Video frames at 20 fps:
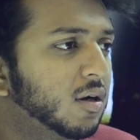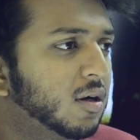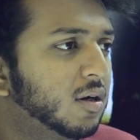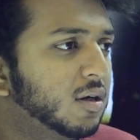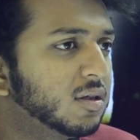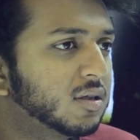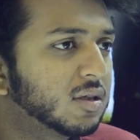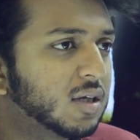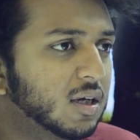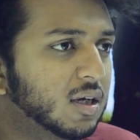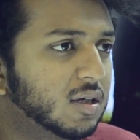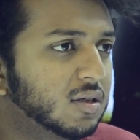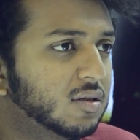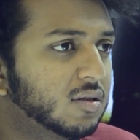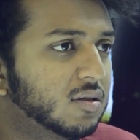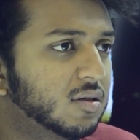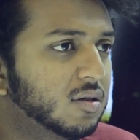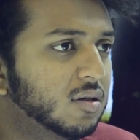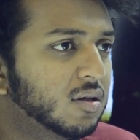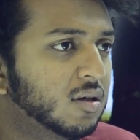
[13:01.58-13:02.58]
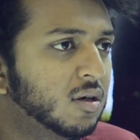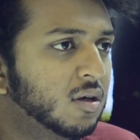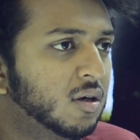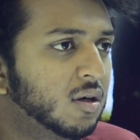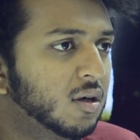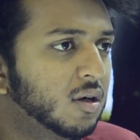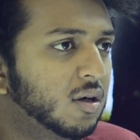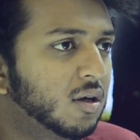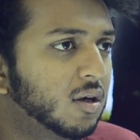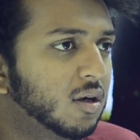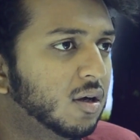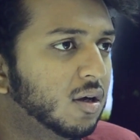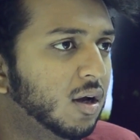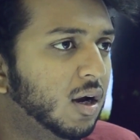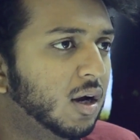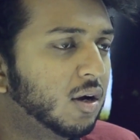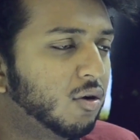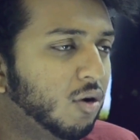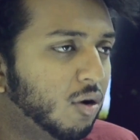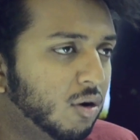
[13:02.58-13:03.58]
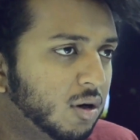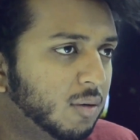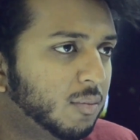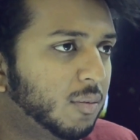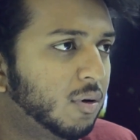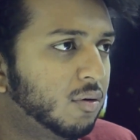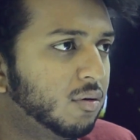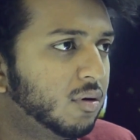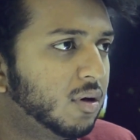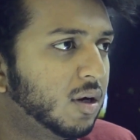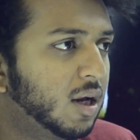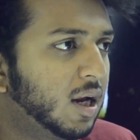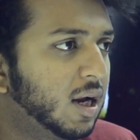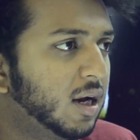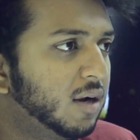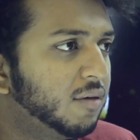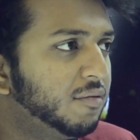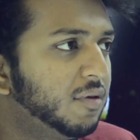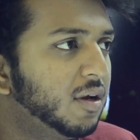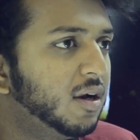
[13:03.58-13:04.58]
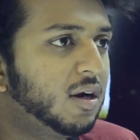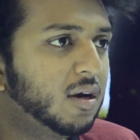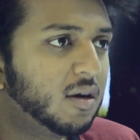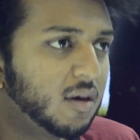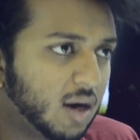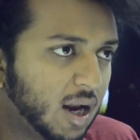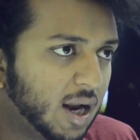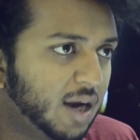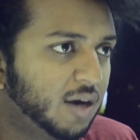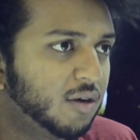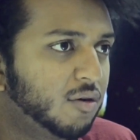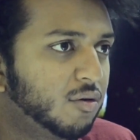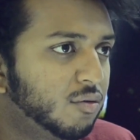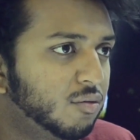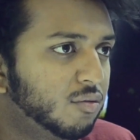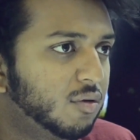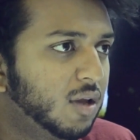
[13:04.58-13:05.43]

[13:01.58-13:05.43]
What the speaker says: discussed and talked about, and we are trying to do